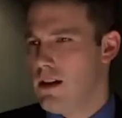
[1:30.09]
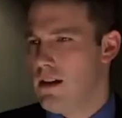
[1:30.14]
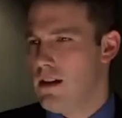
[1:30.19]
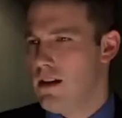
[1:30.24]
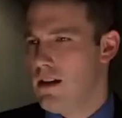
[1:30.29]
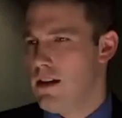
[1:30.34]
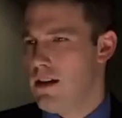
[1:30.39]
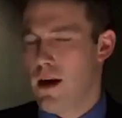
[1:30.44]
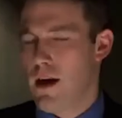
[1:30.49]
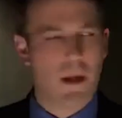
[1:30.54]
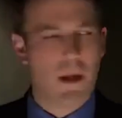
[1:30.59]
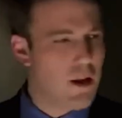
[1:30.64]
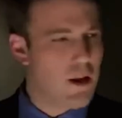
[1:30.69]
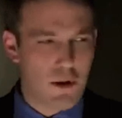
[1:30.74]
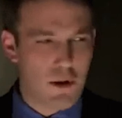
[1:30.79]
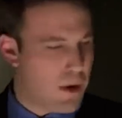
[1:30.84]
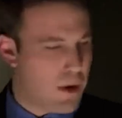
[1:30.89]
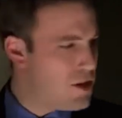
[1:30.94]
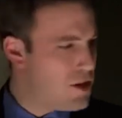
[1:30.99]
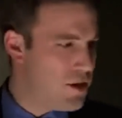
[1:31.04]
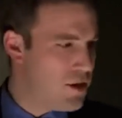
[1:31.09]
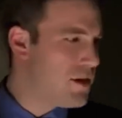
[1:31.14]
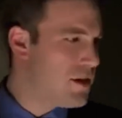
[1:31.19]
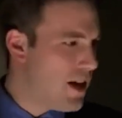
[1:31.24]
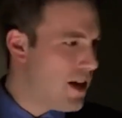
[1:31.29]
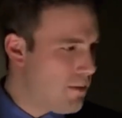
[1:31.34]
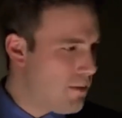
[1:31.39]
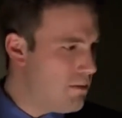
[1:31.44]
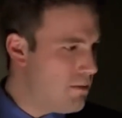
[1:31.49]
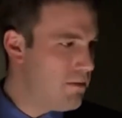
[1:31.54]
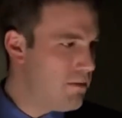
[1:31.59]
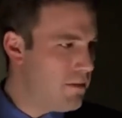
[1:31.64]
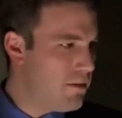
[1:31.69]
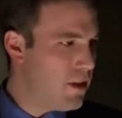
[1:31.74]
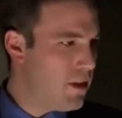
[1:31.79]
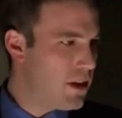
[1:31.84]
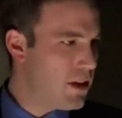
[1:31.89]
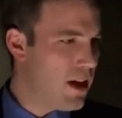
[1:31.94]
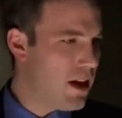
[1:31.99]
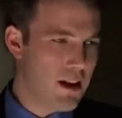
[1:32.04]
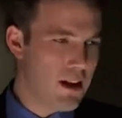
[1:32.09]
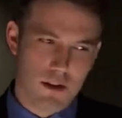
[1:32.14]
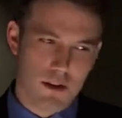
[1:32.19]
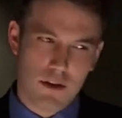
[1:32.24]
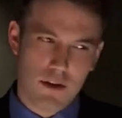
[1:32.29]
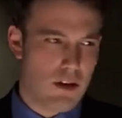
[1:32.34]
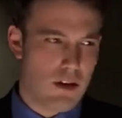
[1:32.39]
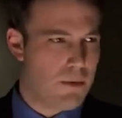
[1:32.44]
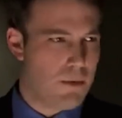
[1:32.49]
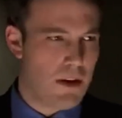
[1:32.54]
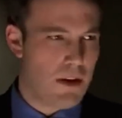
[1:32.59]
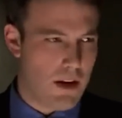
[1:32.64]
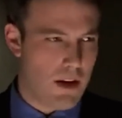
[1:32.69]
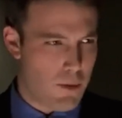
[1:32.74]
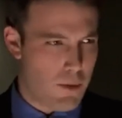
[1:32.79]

your time with a movie like this and then feel like I